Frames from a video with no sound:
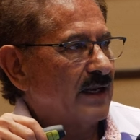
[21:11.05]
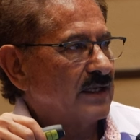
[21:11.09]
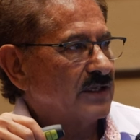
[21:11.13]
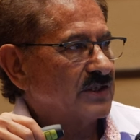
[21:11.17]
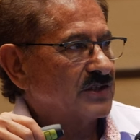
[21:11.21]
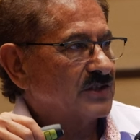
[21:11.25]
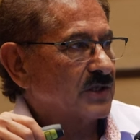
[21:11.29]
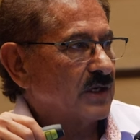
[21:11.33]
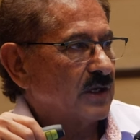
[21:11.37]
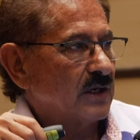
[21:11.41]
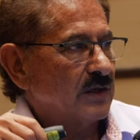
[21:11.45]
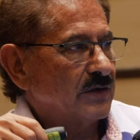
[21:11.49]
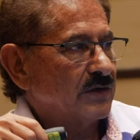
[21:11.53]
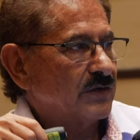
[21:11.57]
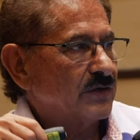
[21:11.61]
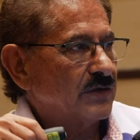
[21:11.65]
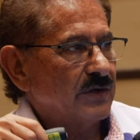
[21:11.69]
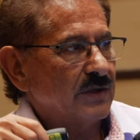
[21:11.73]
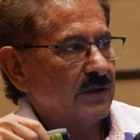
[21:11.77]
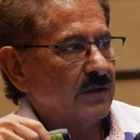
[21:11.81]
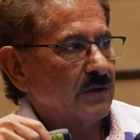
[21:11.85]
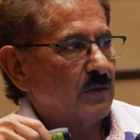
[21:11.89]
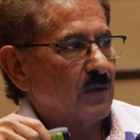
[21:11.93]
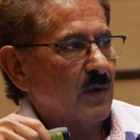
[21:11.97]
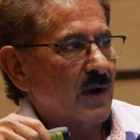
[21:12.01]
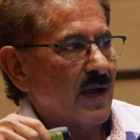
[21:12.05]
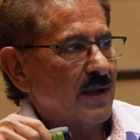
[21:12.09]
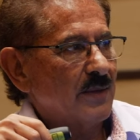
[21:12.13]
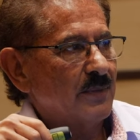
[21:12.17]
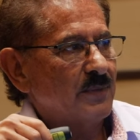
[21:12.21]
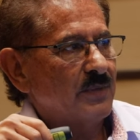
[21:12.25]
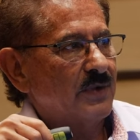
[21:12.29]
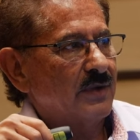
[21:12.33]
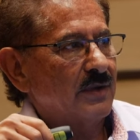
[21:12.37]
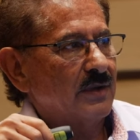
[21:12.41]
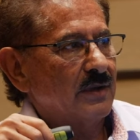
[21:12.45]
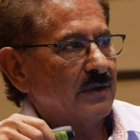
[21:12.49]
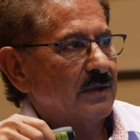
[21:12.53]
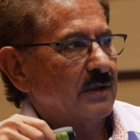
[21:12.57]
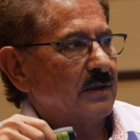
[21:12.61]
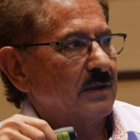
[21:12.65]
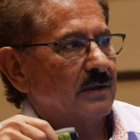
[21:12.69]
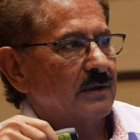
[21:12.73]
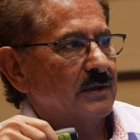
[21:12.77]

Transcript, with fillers: it's going to wipe the,